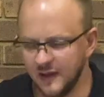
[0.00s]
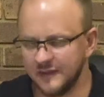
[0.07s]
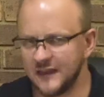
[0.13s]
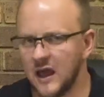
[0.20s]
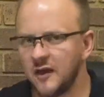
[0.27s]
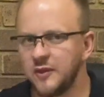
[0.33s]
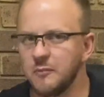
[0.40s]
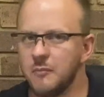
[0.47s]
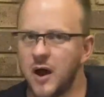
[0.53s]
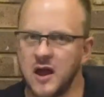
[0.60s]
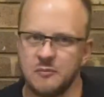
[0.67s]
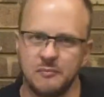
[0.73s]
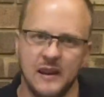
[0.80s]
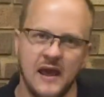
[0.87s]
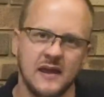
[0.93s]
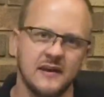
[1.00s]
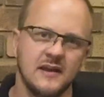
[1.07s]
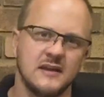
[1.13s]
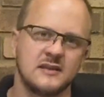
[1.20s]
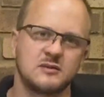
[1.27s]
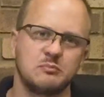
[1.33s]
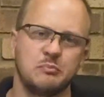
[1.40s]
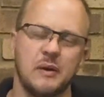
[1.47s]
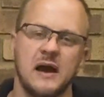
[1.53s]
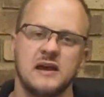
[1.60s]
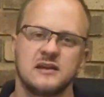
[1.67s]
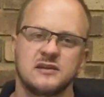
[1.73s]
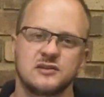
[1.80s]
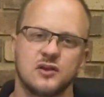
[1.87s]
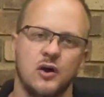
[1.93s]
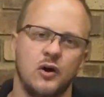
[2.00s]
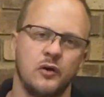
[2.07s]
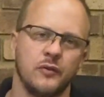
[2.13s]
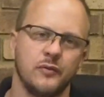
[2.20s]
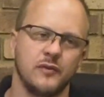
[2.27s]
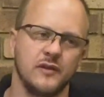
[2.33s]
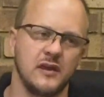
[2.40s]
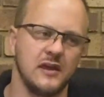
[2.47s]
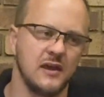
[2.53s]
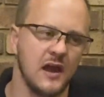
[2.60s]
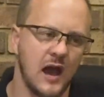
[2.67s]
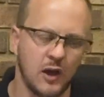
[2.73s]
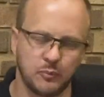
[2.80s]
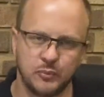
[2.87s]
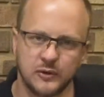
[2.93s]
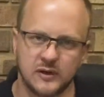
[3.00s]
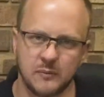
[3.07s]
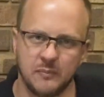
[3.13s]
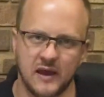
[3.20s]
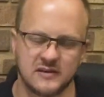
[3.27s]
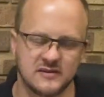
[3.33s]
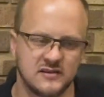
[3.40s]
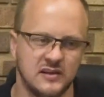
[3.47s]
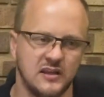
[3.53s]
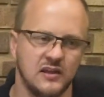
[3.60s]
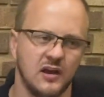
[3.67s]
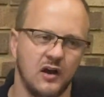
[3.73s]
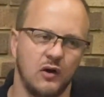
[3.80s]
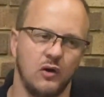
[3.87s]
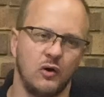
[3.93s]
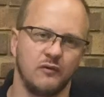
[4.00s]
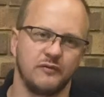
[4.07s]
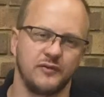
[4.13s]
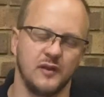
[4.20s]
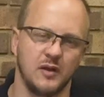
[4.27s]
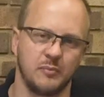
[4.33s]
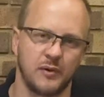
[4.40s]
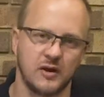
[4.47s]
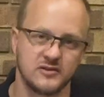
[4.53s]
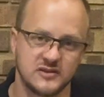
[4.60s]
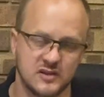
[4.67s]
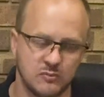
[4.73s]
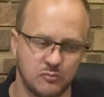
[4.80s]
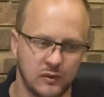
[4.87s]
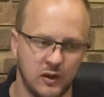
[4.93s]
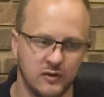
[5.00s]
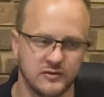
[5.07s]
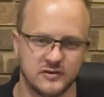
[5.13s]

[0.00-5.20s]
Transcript: Now the mine plan is based on the output capacity of the processing plant.